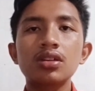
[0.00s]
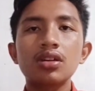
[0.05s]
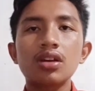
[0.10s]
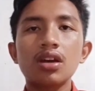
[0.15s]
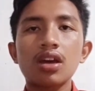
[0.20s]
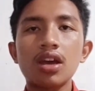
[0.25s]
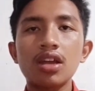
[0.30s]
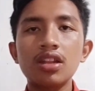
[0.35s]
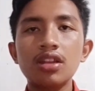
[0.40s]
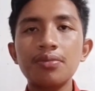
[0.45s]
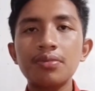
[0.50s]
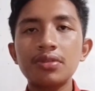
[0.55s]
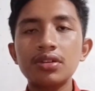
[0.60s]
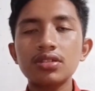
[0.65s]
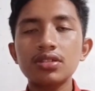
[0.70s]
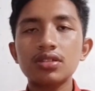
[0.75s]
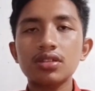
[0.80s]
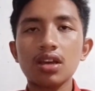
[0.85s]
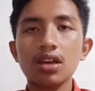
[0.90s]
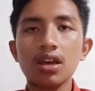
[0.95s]

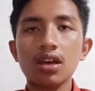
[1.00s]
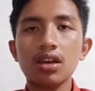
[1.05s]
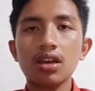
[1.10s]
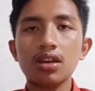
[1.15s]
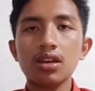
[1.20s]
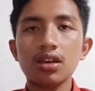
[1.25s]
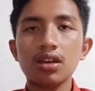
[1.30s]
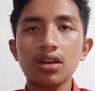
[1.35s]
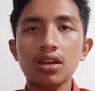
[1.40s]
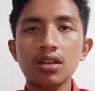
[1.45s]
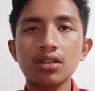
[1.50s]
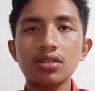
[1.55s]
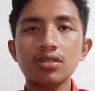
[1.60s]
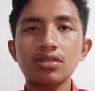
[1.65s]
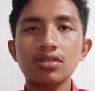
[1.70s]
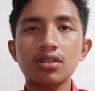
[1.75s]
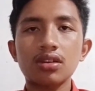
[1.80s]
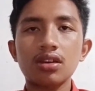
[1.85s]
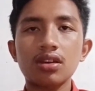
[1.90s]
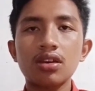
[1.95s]
animals, and
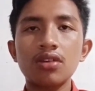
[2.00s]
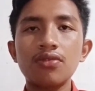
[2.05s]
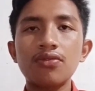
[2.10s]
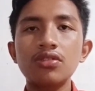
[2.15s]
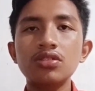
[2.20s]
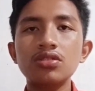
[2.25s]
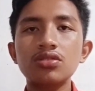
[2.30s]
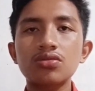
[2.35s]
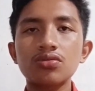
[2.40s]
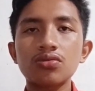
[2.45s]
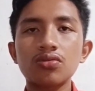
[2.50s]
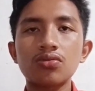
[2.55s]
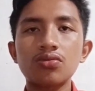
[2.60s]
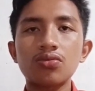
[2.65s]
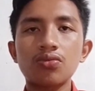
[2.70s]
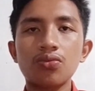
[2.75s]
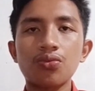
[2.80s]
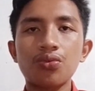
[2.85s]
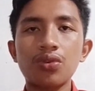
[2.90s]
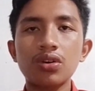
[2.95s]
even to
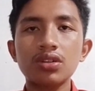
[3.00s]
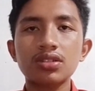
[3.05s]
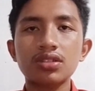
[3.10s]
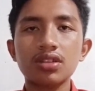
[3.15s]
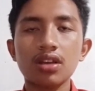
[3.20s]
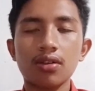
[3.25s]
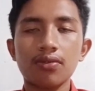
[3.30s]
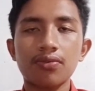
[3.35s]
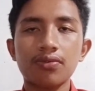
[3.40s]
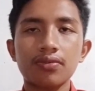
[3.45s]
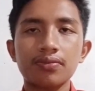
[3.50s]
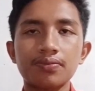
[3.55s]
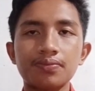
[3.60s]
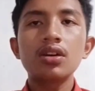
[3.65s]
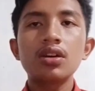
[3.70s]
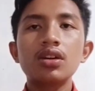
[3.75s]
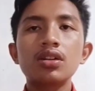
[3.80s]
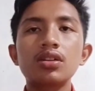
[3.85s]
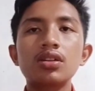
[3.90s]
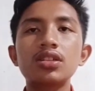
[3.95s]
oneself.
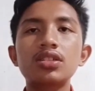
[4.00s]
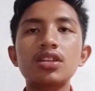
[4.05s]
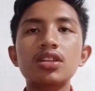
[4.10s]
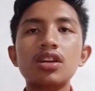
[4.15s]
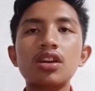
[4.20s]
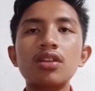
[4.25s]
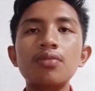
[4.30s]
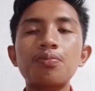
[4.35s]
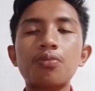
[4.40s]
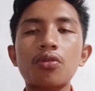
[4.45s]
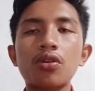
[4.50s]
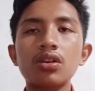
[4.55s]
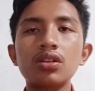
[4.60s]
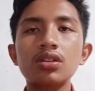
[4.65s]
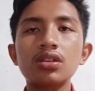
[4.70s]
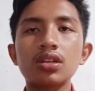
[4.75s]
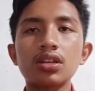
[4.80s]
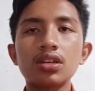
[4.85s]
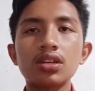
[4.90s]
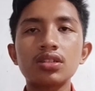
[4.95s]
The second
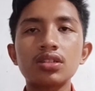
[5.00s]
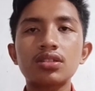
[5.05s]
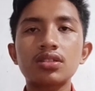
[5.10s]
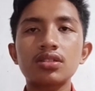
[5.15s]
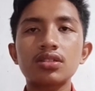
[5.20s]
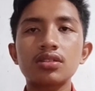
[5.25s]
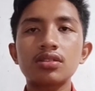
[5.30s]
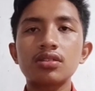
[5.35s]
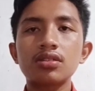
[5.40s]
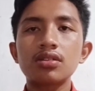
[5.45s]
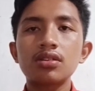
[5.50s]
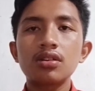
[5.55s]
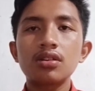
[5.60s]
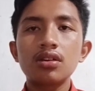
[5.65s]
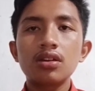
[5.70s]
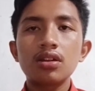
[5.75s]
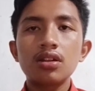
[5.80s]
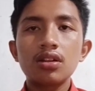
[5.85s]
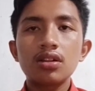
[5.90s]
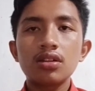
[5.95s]
point is
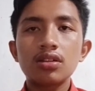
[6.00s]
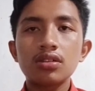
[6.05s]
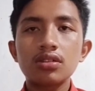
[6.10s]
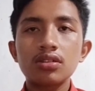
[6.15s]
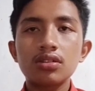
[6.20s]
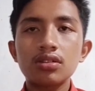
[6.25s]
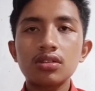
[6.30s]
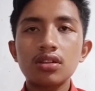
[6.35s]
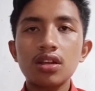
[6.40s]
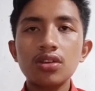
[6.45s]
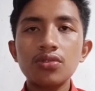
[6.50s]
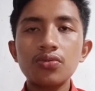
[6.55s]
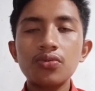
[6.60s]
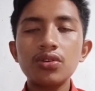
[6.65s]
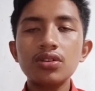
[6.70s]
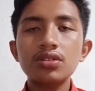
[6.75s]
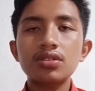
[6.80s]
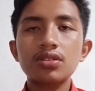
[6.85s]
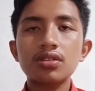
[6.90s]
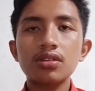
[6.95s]

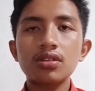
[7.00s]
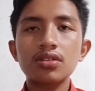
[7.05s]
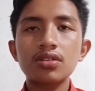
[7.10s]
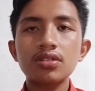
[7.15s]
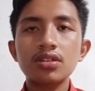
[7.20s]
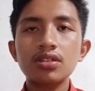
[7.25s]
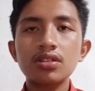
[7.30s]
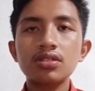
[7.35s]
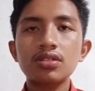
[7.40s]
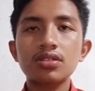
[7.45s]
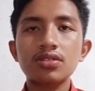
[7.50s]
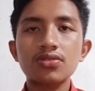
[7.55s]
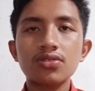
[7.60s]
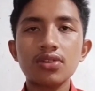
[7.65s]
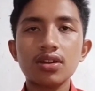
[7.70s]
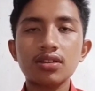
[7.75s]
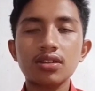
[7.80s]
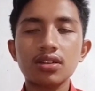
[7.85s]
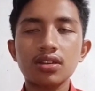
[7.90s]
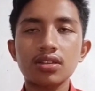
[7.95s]
language learning
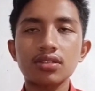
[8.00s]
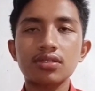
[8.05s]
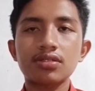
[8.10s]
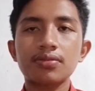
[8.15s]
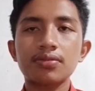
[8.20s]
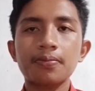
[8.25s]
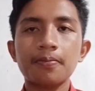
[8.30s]
strategies.